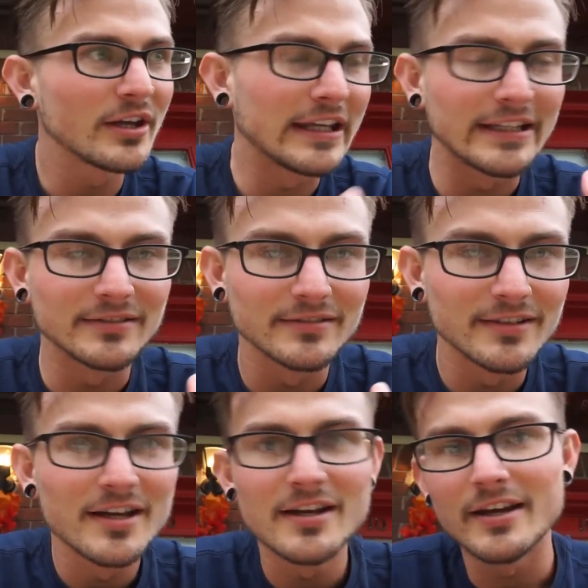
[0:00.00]
eating,
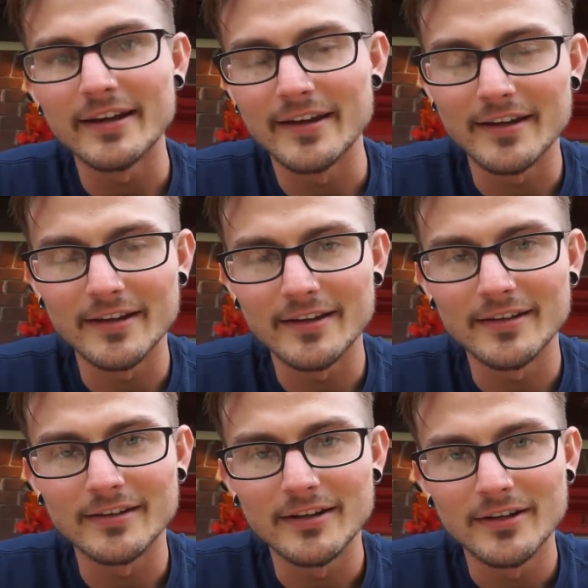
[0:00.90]

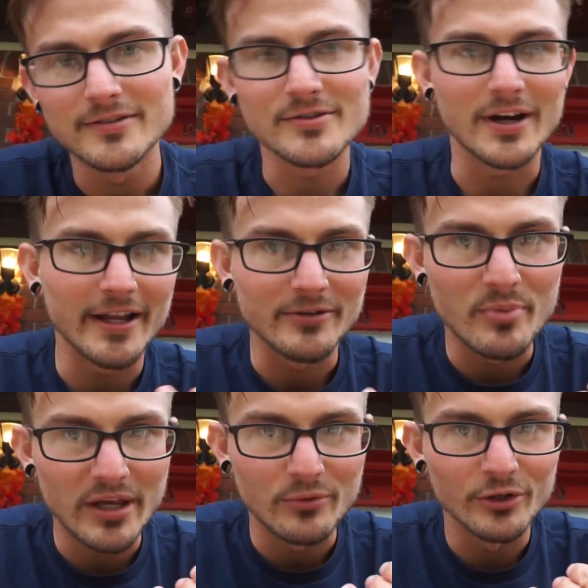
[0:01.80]
and so I had to
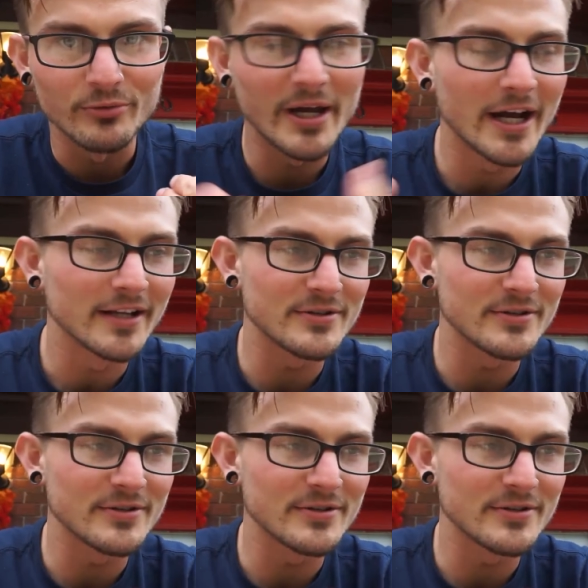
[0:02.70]
pee real bad,